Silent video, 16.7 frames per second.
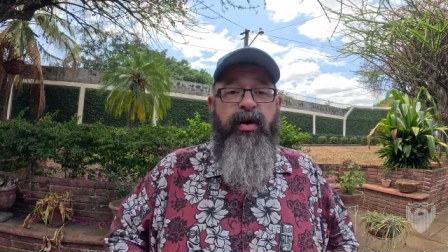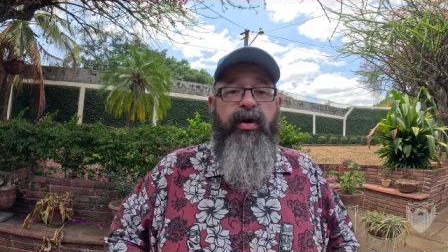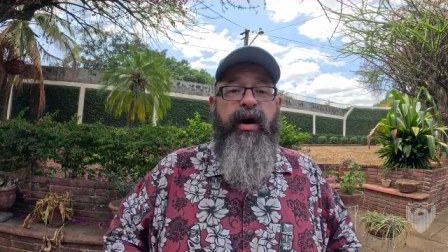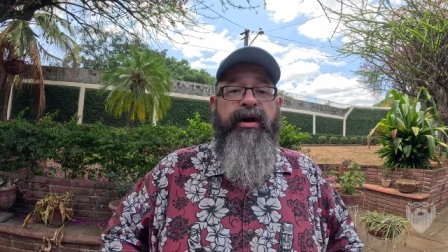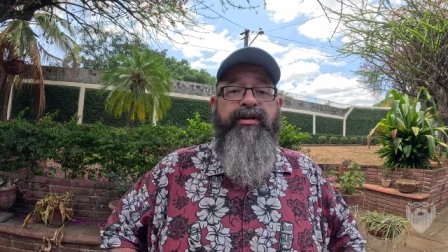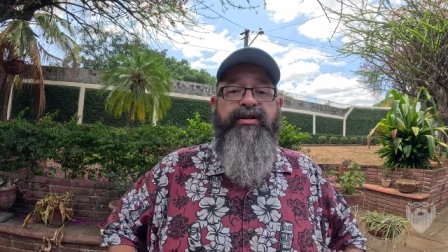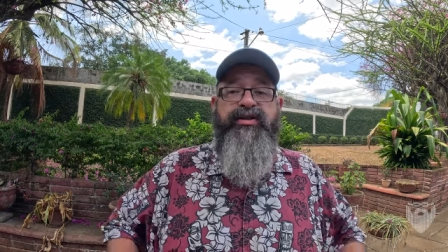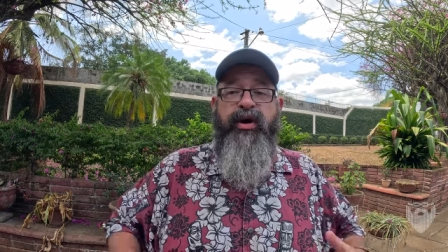
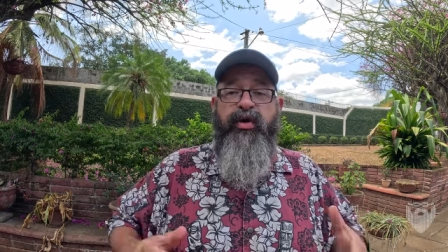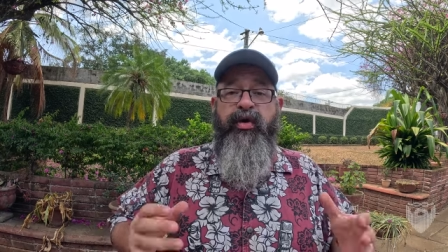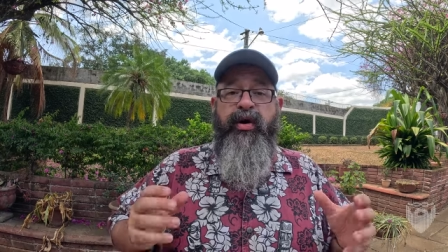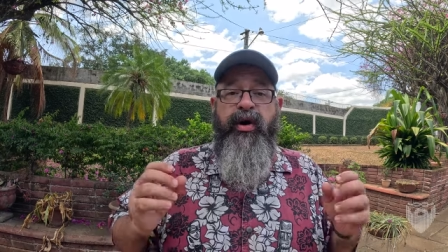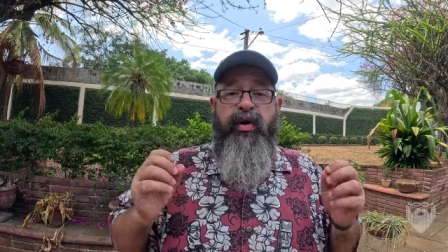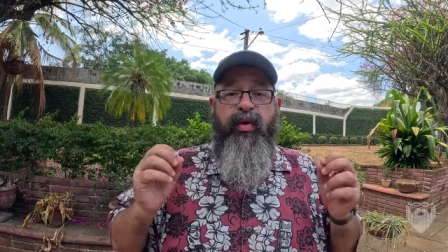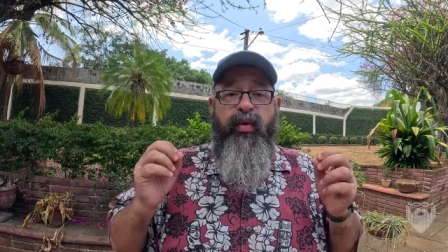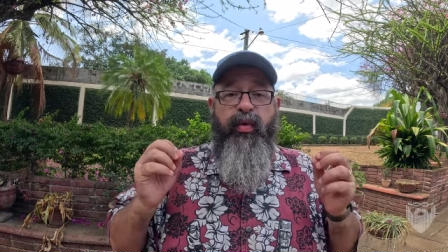Right. So,
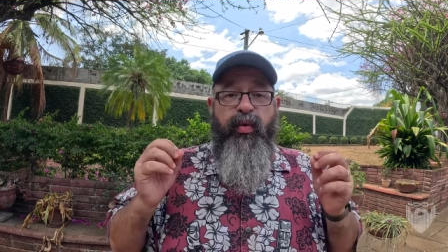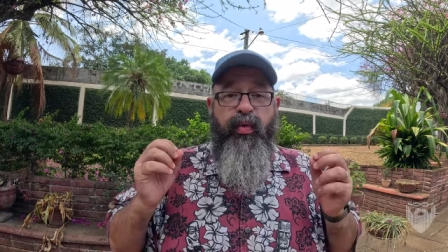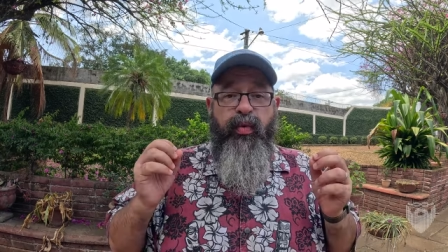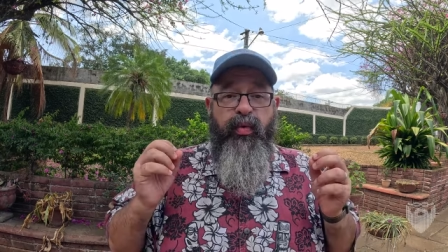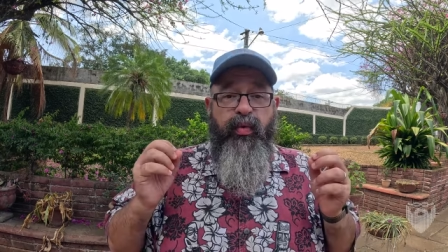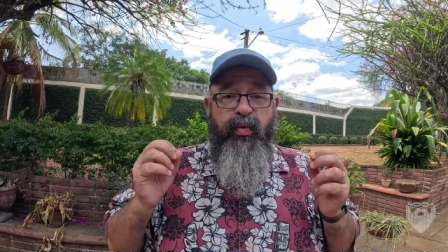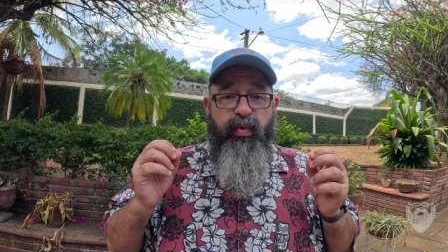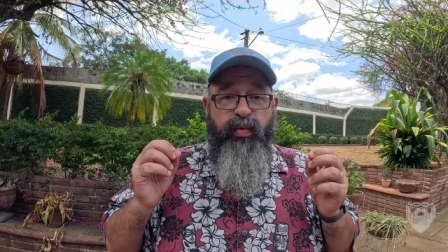
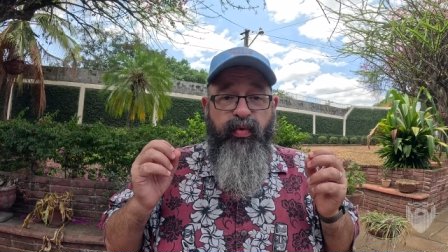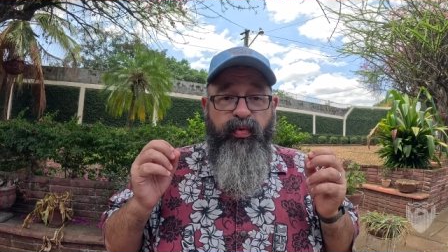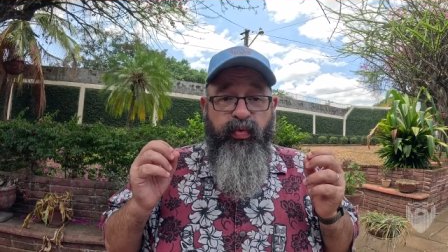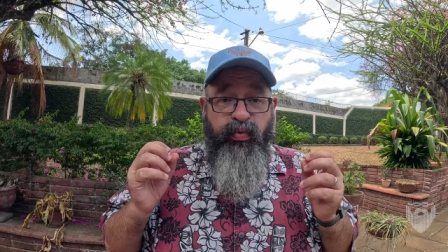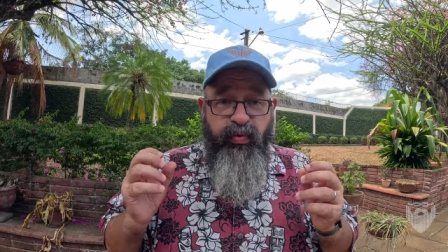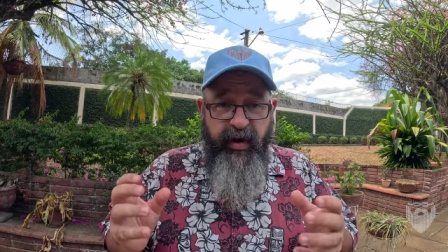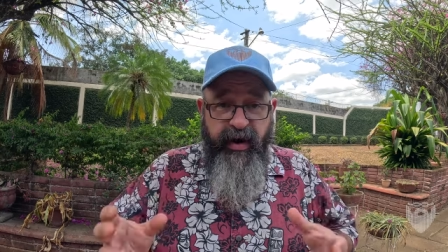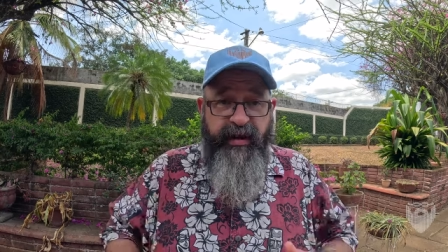
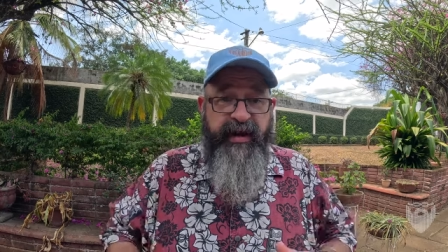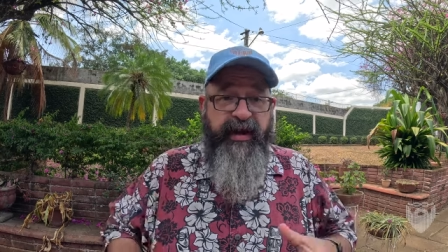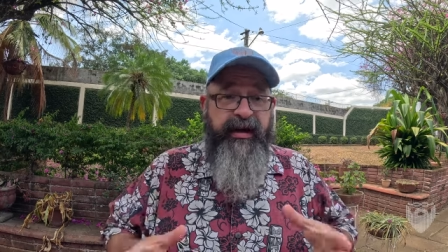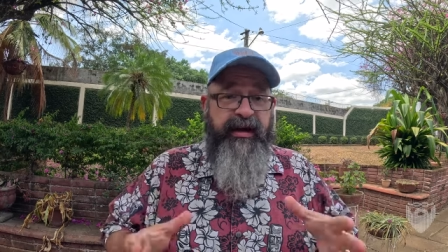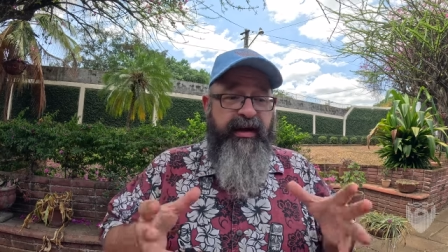really,